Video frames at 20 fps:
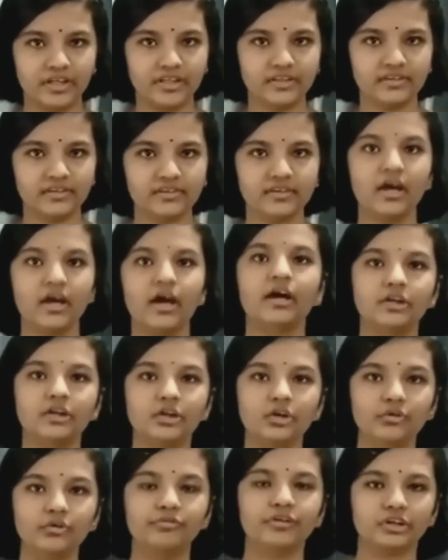a new
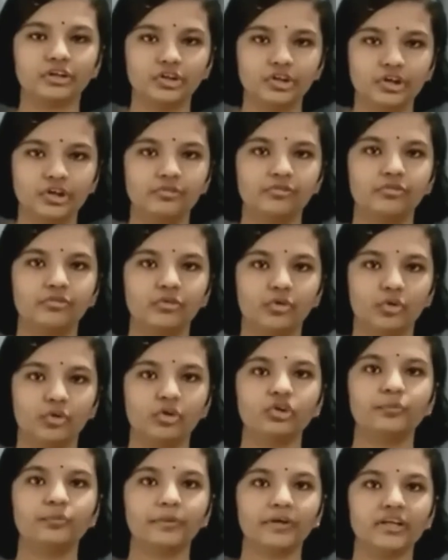frictional force
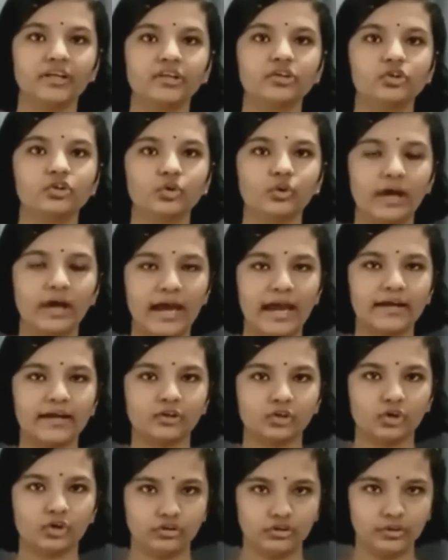begins to act
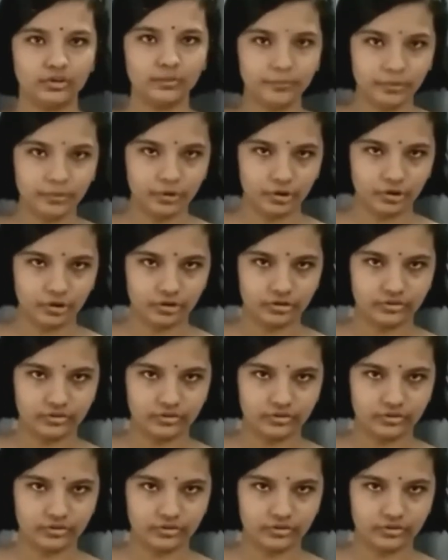on the book.